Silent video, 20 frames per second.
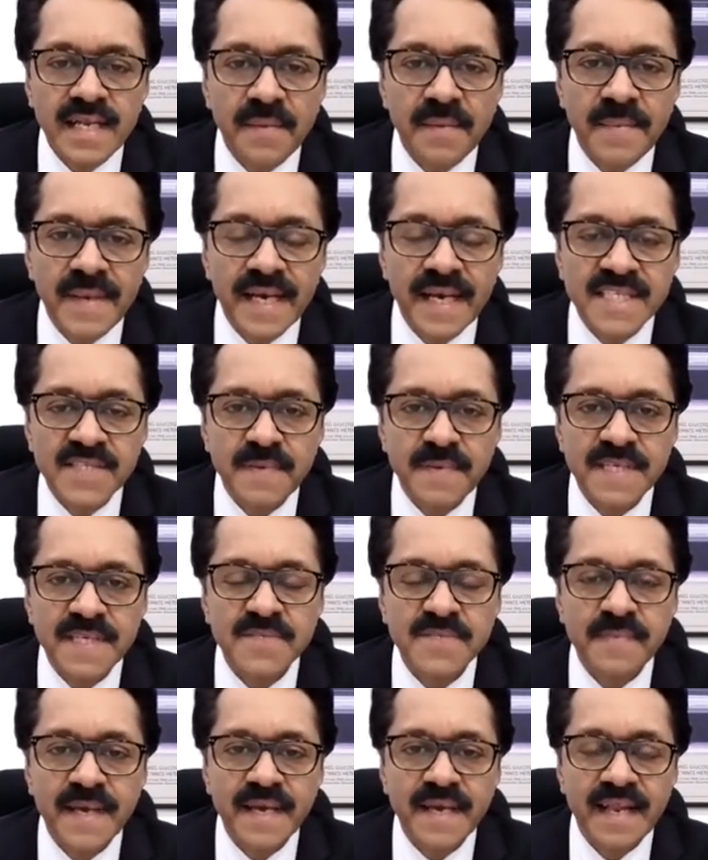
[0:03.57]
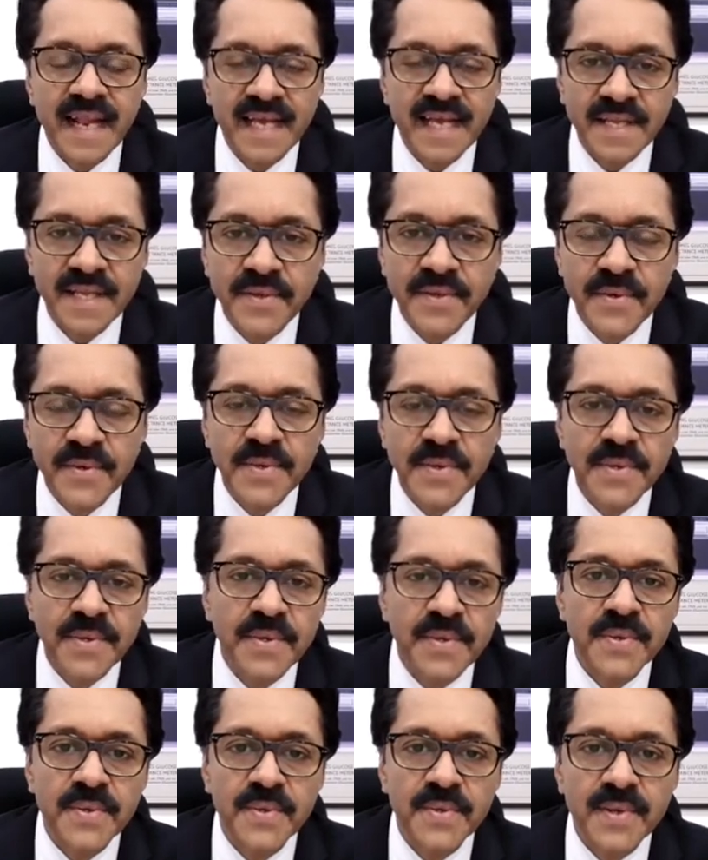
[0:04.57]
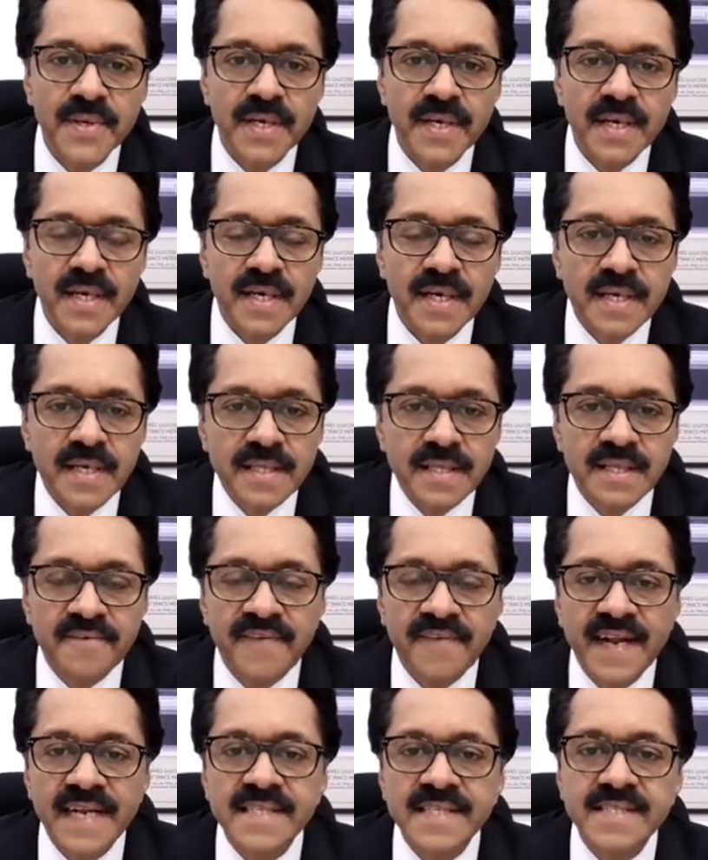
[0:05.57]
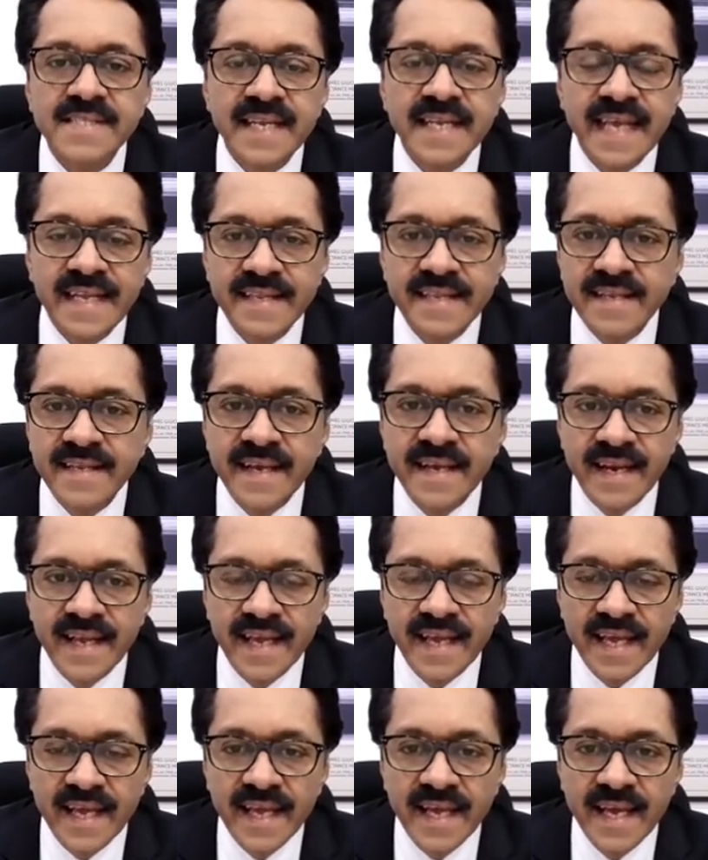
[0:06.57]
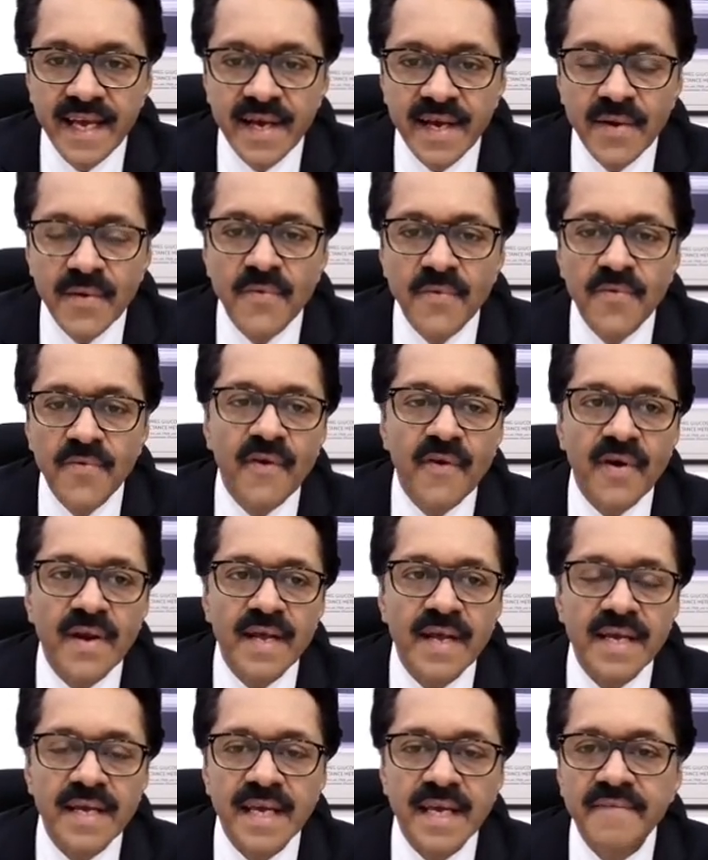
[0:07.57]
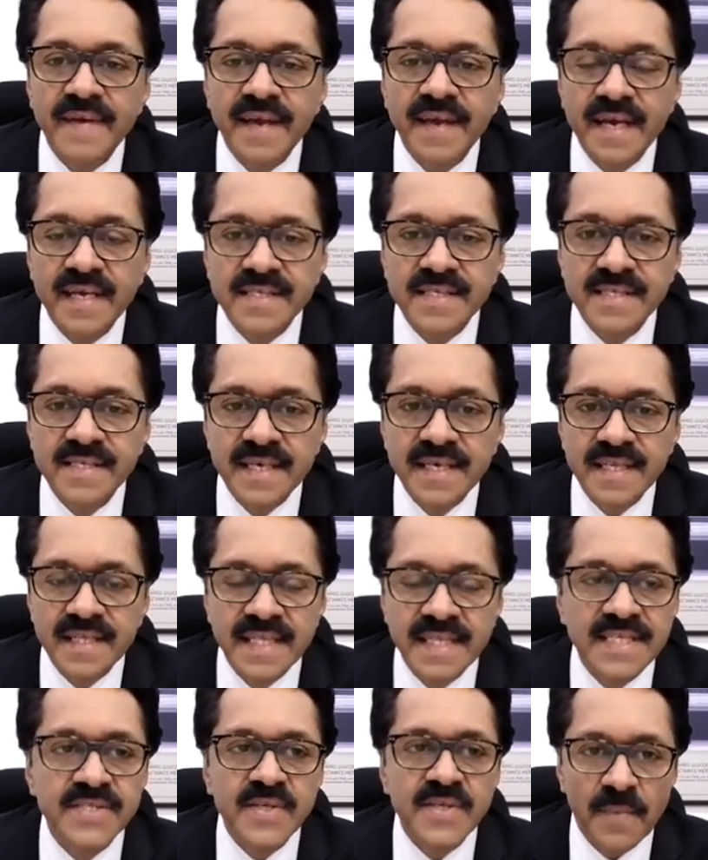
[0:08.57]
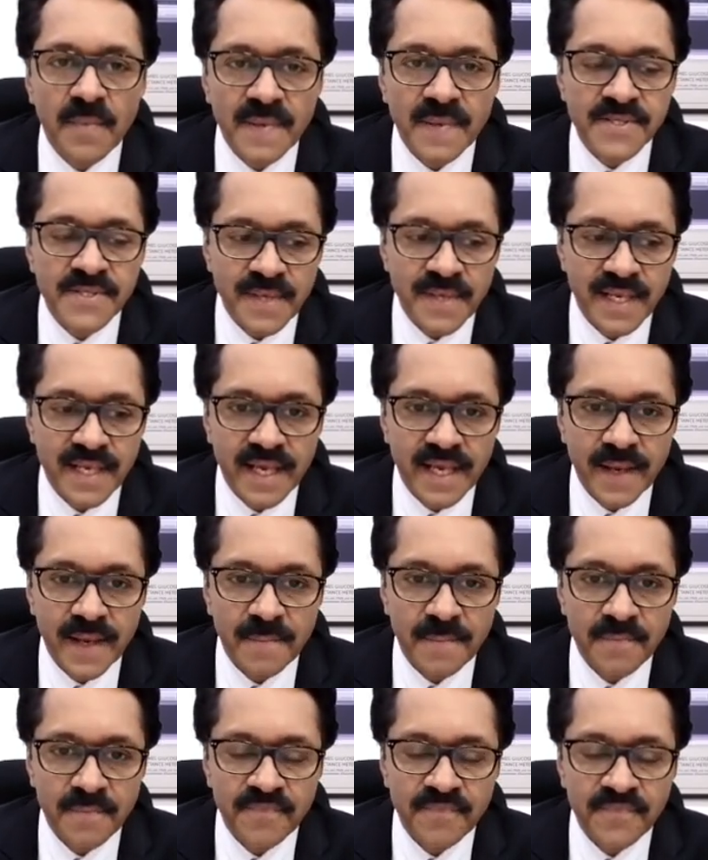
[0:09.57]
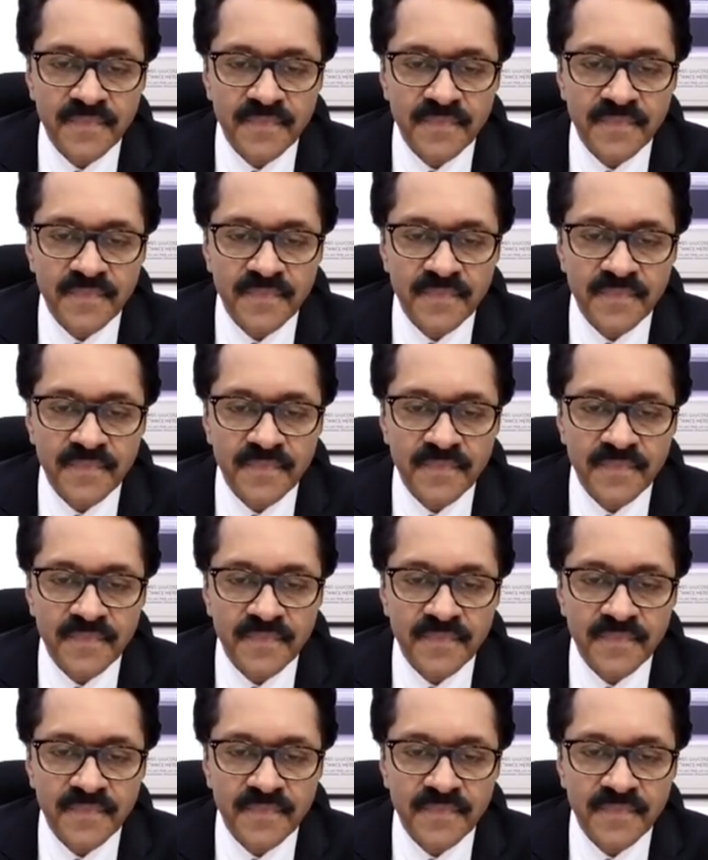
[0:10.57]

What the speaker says: let me express my gratitude to the friends at ATTD for giving us this opportunity.